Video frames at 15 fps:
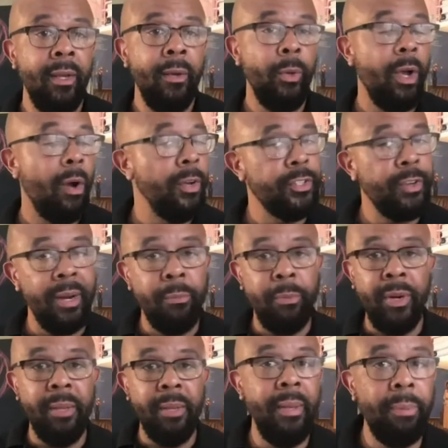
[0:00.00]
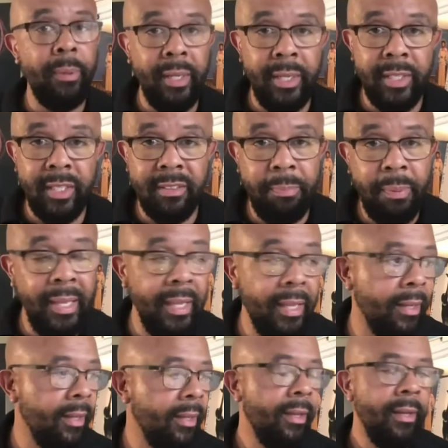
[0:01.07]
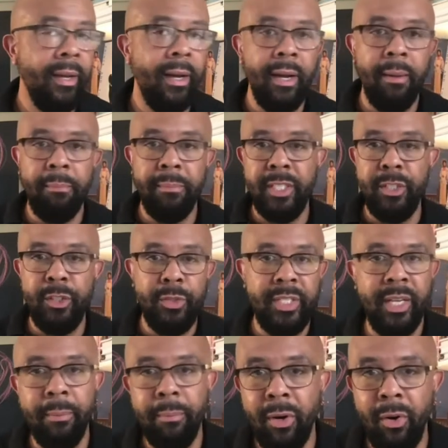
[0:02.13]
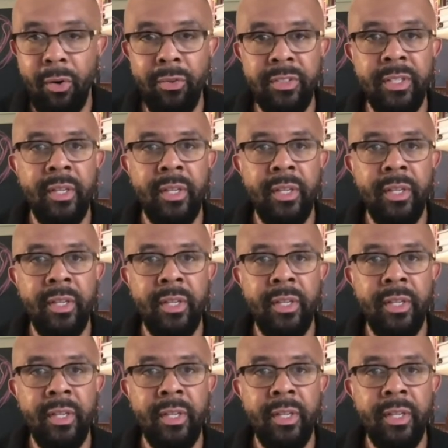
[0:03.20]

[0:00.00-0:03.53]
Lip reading: We always try to bring people in to speak, to do demos,